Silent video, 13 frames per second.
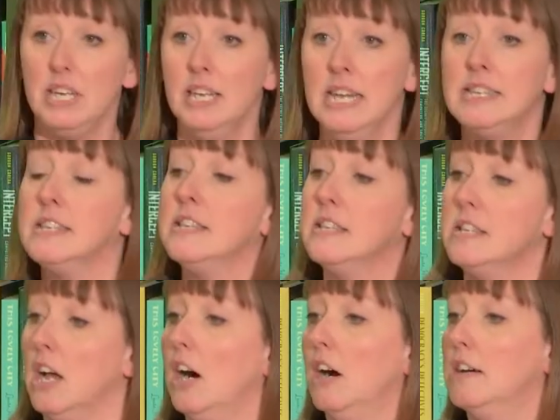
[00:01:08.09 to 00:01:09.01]
Let us
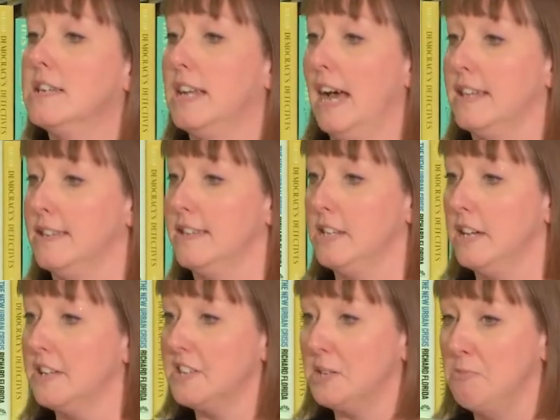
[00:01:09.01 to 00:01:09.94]
start, as is
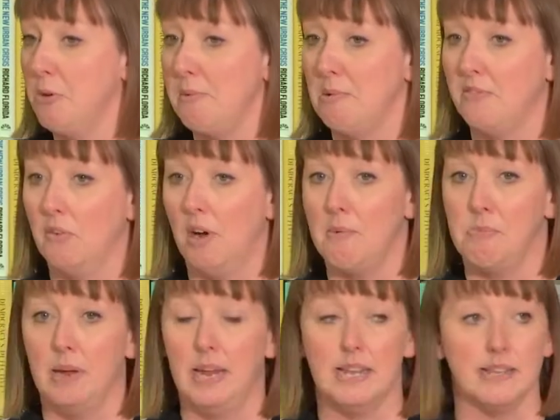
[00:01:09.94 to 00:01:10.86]
customary, before I
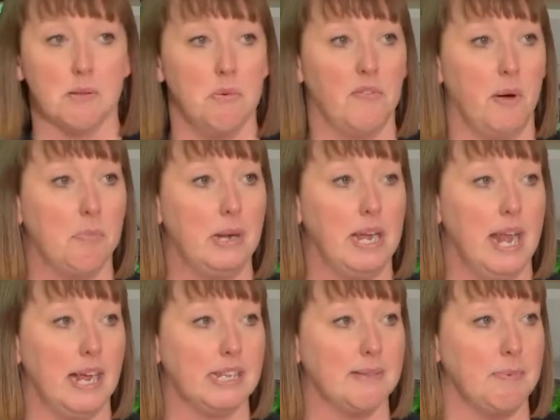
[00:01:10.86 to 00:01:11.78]
bring in some of our
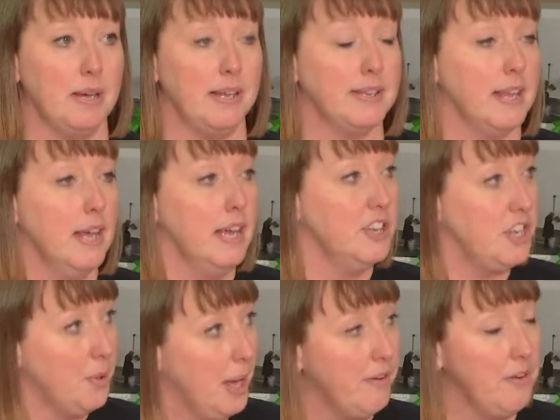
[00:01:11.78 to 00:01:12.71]
brilliant experts,
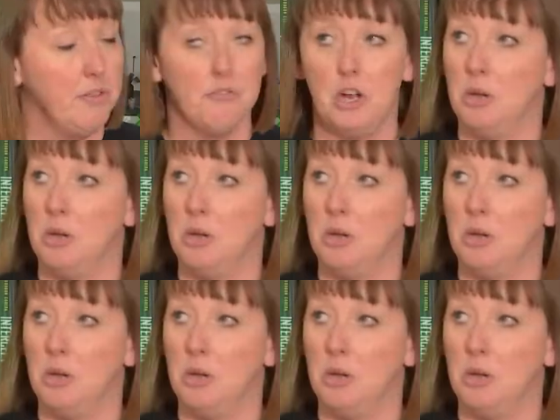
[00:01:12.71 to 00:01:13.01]
two here in the